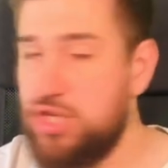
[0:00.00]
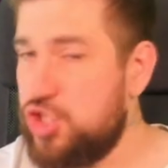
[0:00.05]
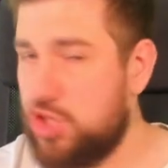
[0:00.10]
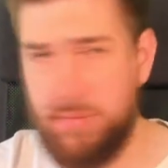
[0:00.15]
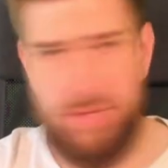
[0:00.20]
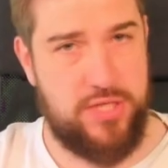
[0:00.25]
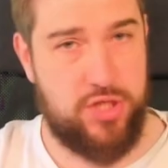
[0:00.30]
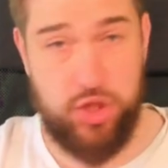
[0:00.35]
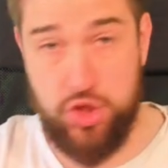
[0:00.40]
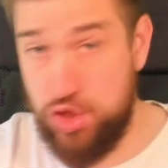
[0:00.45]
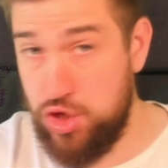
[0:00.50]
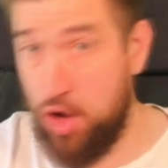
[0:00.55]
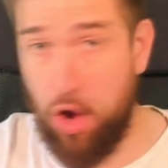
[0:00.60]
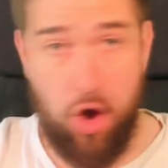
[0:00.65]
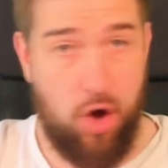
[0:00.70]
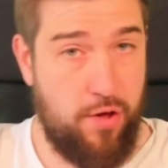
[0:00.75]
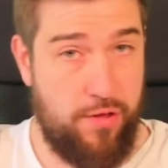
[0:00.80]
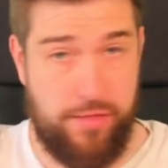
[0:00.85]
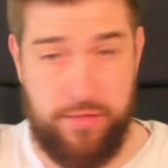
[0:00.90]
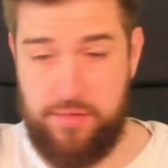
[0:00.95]
So it's
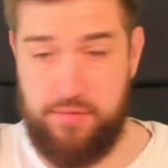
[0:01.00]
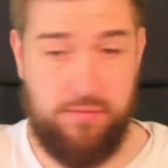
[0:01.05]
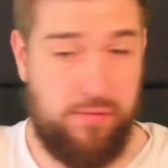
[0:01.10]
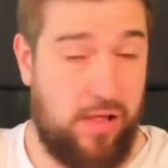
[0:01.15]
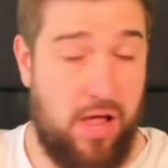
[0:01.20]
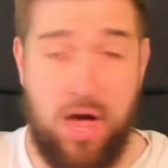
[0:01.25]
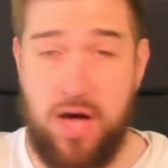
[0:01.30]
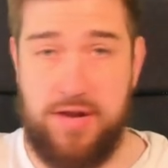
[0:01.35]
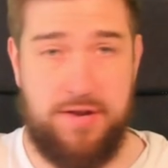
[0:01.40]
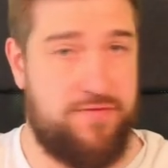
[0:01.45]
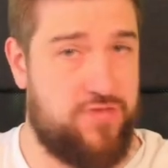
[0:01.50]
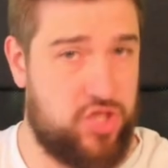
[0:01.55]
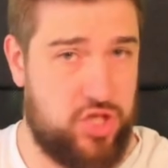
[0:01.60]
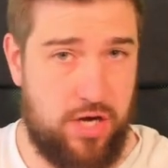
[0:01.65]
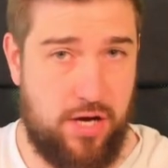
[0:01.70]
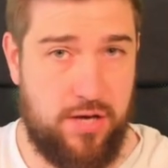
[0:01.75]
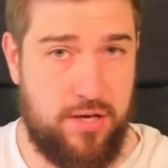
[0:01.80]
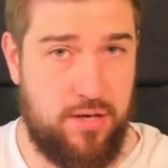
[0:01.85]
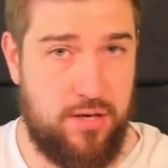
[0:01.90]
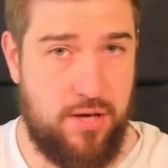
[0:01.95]
not line of
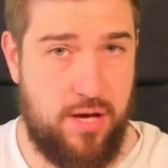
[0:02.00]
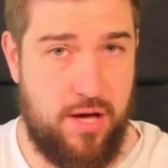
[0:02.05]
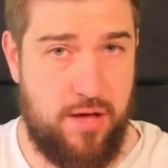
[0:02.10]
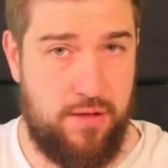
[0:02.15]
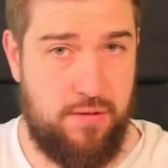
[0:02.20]
sight